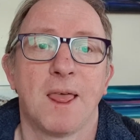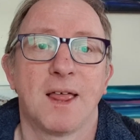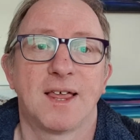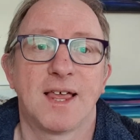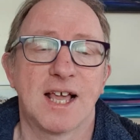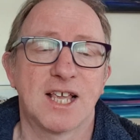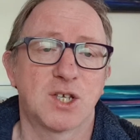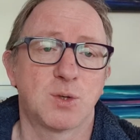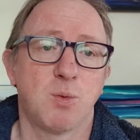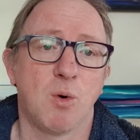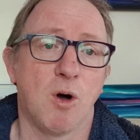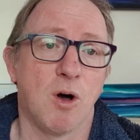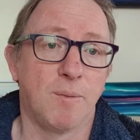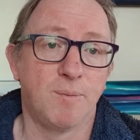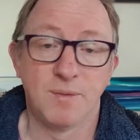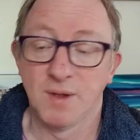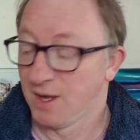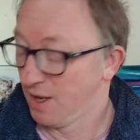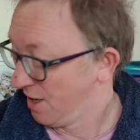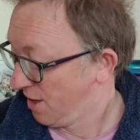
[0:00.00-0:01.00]
guess what?
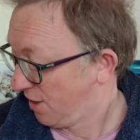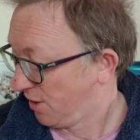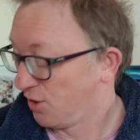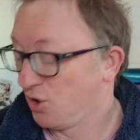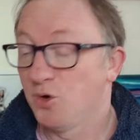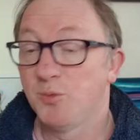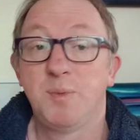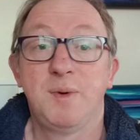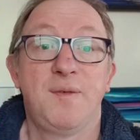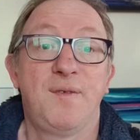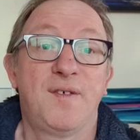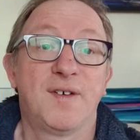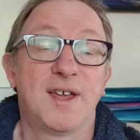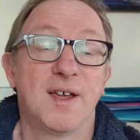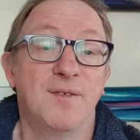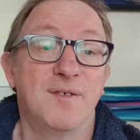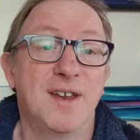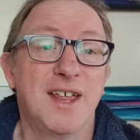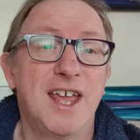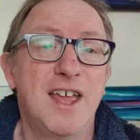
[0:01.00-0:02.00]
You'll be
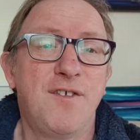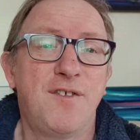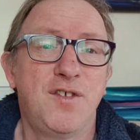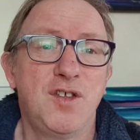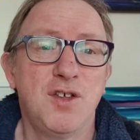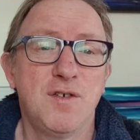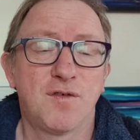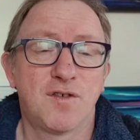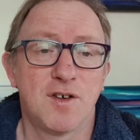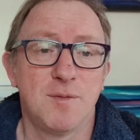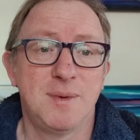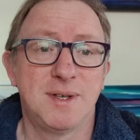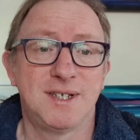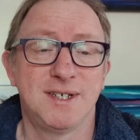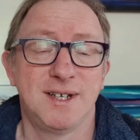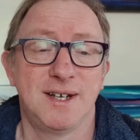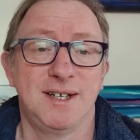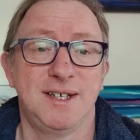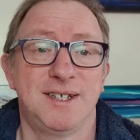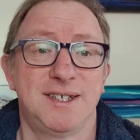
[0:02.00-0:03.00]
forgiven. If you've
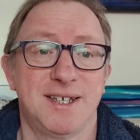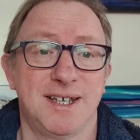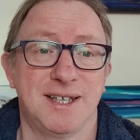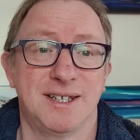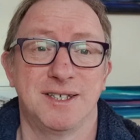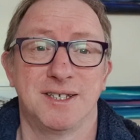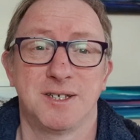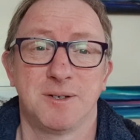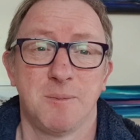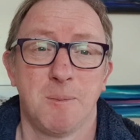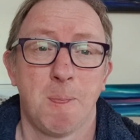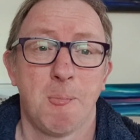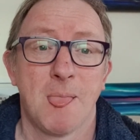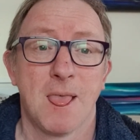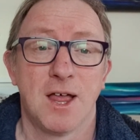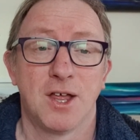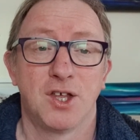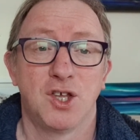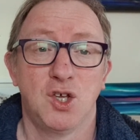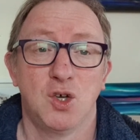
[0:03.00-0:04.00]
committed any sins,
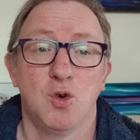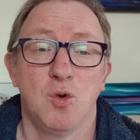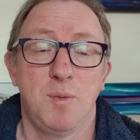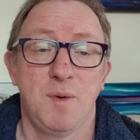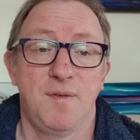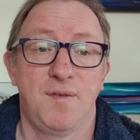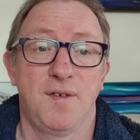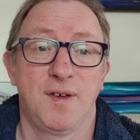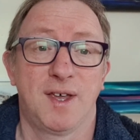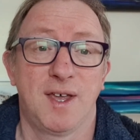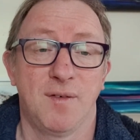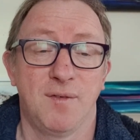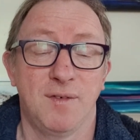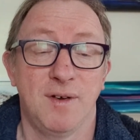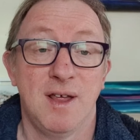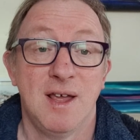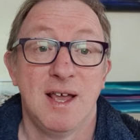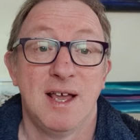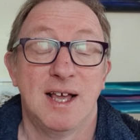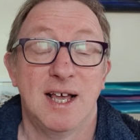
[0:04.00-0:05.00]
you will be forgiven.
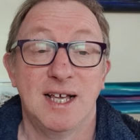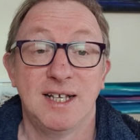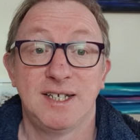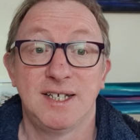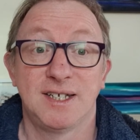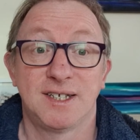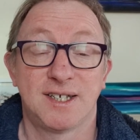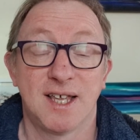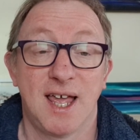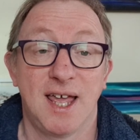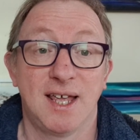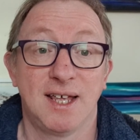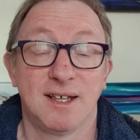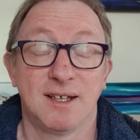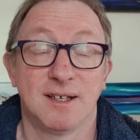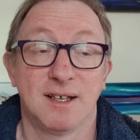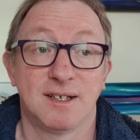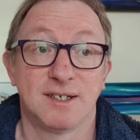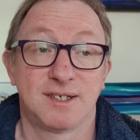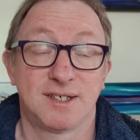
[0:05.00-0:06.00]
Is it
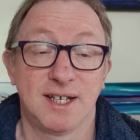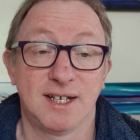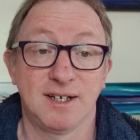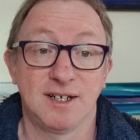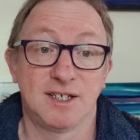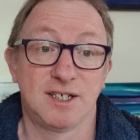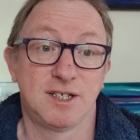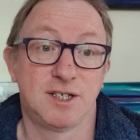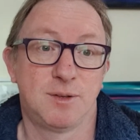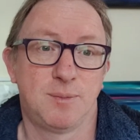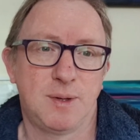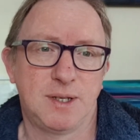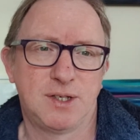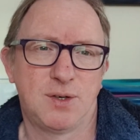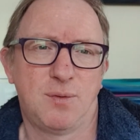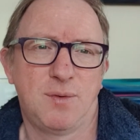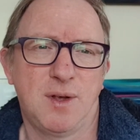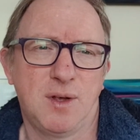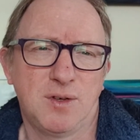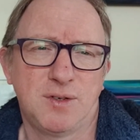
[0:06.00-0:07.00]
saying sickness is
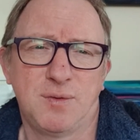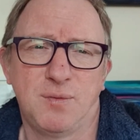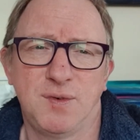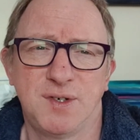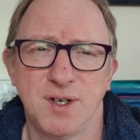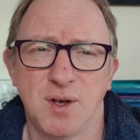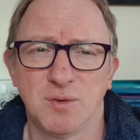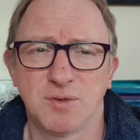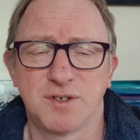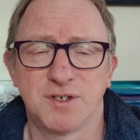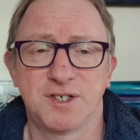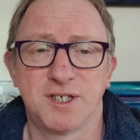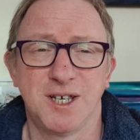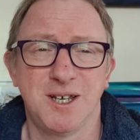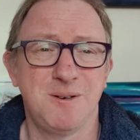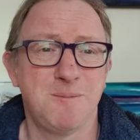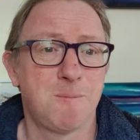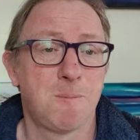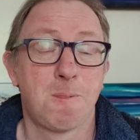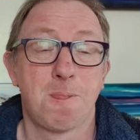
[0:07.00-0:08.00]
a result of
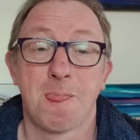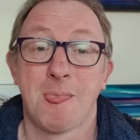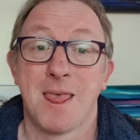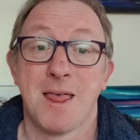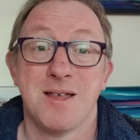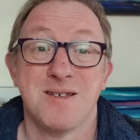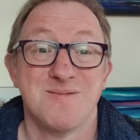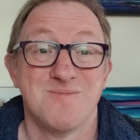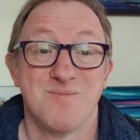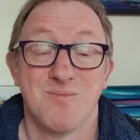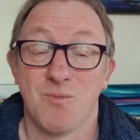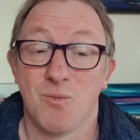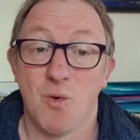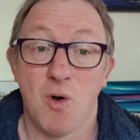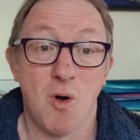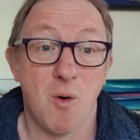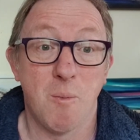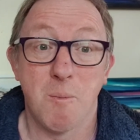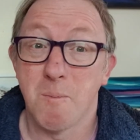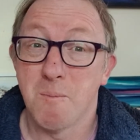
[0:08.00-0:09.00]
sin?
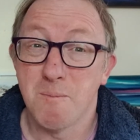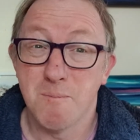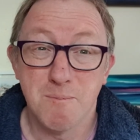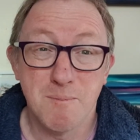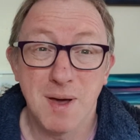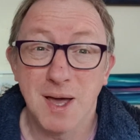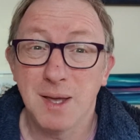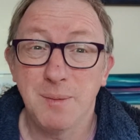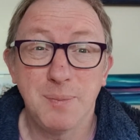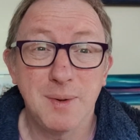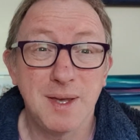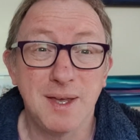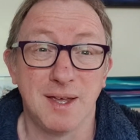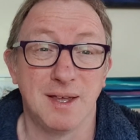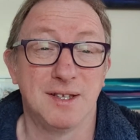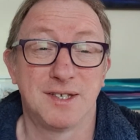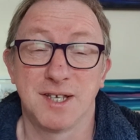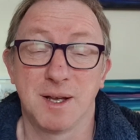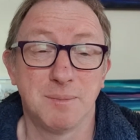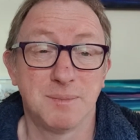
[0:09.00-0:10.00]
Well, maybe
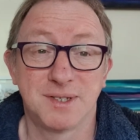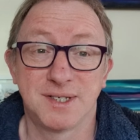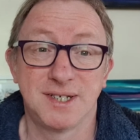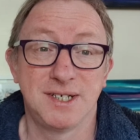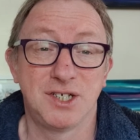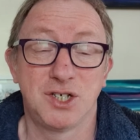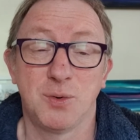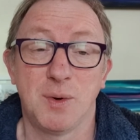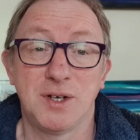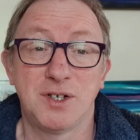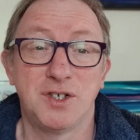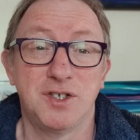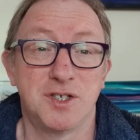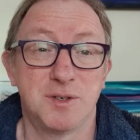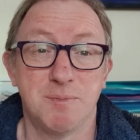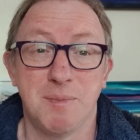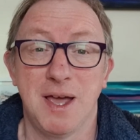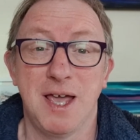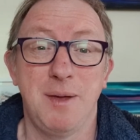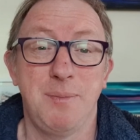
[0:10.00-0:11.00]
in some situations,
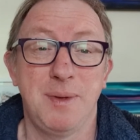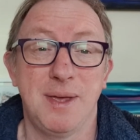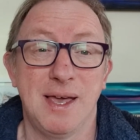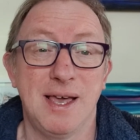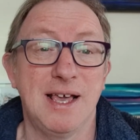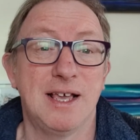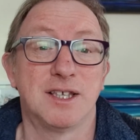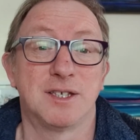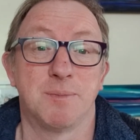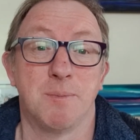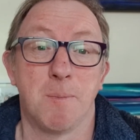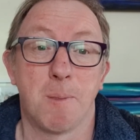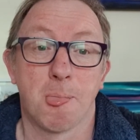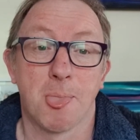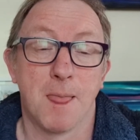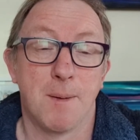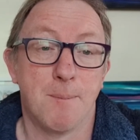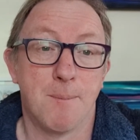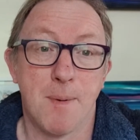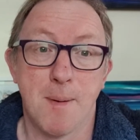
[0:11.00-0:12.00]
maybe it is,
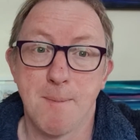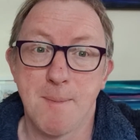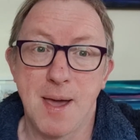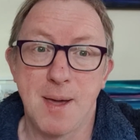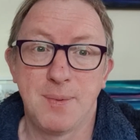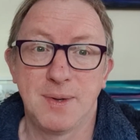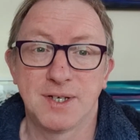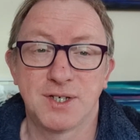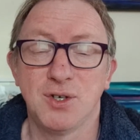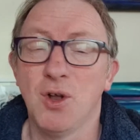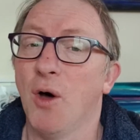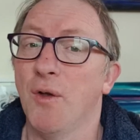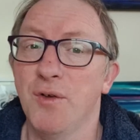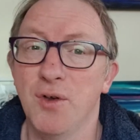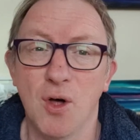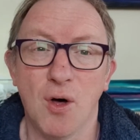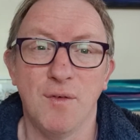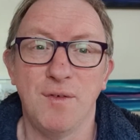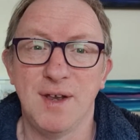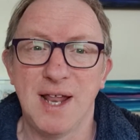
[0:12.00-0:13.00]
but maybe it's not.
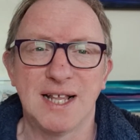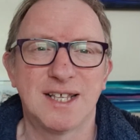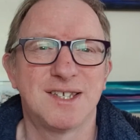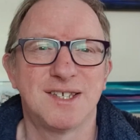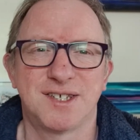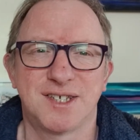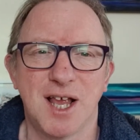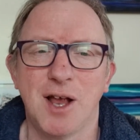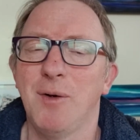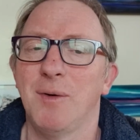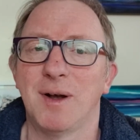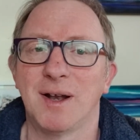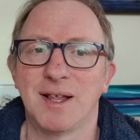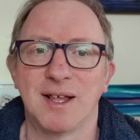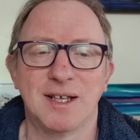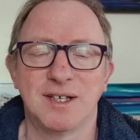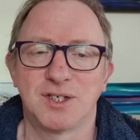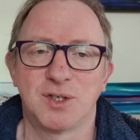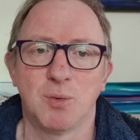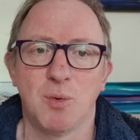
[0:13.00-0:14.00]
Not
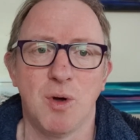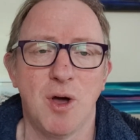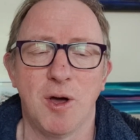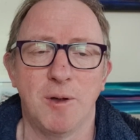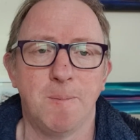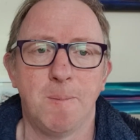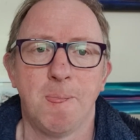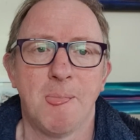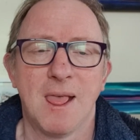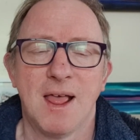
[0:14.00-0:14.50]
necessarily is the word,